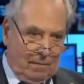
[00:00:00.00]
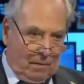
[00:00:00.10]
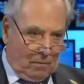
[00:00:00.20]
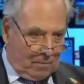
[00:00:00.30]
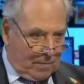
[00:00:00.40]

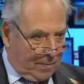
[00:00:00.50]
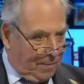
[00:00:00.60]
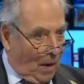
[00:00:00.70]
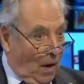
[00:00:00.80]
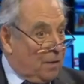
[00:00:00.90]
Or
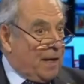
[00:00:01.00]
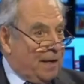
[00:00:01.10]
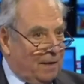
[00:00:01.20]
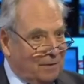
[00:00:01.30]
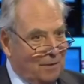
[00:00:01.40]
are
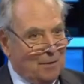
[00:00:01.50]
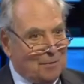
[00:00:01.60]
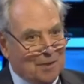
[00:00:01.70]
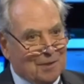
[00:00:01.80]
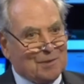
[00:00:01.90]
they? I don't know.
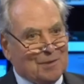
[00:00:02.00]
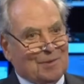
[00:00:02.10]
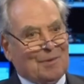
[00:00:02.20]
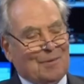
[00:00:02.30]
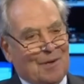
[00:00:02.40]
Does
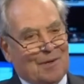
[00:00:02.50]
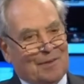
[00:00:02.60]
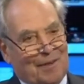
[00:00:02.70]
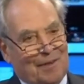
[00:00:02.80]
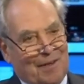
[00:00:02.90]
the
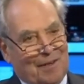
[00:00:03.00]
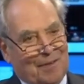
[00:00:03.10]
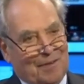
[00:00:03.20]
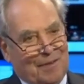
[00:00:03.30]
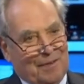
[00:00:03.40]
Quran
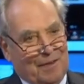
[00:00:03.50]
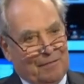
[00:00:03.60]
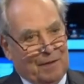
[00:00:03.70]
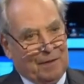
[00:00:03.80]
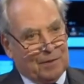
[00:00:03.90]
and their
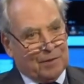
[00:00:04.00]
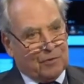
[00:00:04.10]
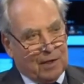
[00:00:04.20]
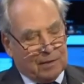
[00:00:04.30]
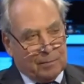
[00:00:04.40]
faith
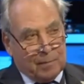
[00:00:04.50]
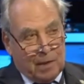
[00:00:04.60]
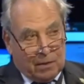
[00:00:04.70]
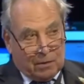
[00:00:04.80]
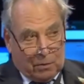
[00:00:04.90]
instruct them
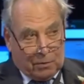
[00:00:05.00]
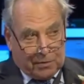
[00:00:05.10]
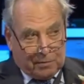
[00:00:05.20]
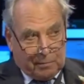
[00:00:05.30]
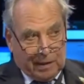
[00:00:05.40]
not
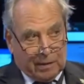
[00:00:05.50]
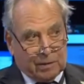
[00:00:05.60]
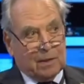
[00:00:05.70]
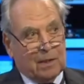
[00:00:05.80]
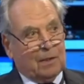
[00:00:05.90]
to
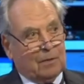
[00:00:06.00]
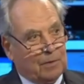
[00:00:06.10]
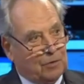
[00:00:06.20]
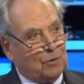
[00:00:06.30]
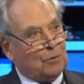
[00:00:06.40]
mix
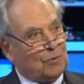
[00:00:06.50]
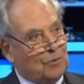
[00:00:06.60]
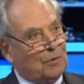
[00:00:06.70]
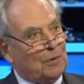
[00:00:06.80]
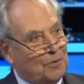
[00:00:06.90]
with Jews
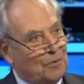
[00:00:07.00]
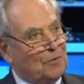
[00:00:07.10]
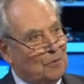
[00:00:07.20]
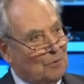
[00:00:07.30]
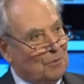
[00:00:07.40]
and Christians
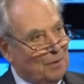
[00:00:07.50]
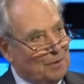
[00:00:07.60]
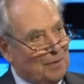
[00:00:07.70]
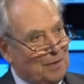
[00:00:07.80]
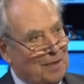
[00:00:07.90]
and all the
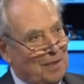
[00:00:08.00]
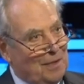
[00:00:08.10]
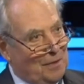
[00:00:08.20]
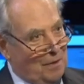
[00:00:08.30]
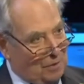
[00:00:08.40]
rest of it?
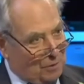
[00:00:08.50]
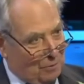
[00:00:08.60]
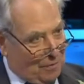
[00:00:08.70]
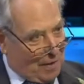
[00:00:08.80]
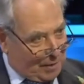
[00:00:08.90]
Those who
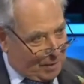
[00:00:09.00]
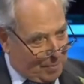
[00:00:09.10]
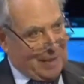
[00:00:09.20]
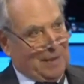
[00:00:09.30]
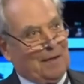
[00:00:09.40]
advise
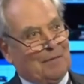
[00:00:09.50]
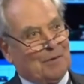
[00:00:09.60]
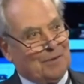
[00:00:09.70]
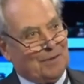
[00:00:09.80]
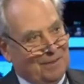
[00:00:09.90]
me, and I've
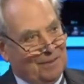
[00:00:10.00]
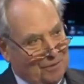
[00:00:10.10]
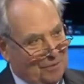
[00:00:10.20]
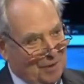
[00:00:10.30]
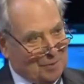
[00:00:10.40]
got a lot
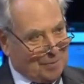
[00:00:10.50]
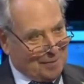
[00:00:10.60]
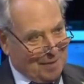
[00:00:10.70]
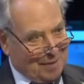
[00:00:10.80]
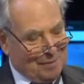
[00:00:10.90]
of
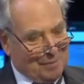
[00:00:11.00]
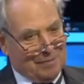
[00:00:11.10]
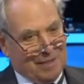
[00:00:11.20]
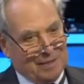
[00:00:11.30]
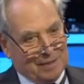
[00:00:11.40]
expert Muslim
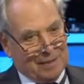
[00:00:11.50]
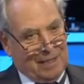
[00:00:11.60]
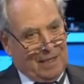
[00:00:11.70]
advisors,